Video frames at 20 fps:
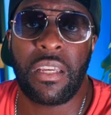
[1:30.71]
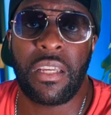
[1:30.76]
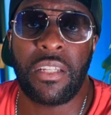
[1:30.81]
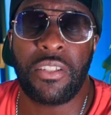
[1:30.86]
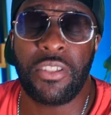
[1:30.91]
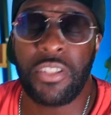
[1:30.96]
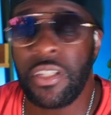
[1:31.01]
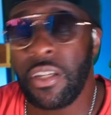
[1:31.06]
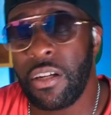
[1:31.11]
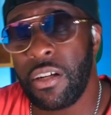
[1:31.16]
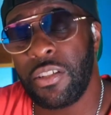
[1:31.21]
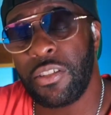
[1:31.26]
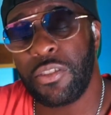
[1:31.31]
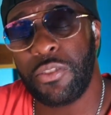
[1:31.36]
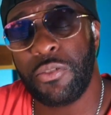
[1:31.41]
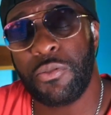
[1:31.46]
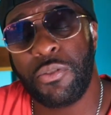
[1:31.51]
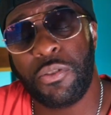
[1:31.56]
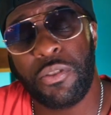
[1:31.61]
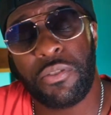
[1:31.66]
And you're still gonna
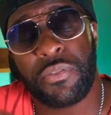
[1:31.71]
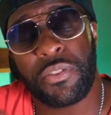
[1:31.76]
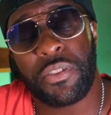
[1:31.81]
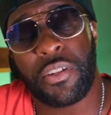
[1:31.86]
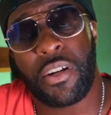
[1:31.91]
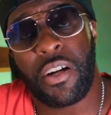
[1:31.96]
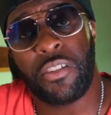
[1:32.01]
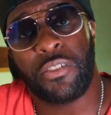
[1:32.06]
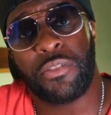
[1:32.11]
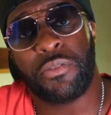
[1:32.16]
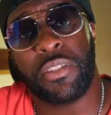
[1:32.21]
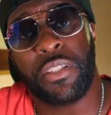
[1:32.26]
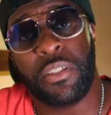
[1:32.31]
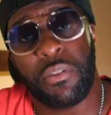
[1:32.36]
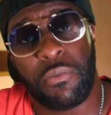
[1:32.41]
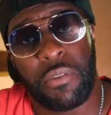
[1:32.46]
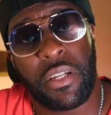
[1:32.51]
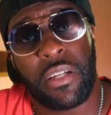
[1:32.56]
do good for your country in a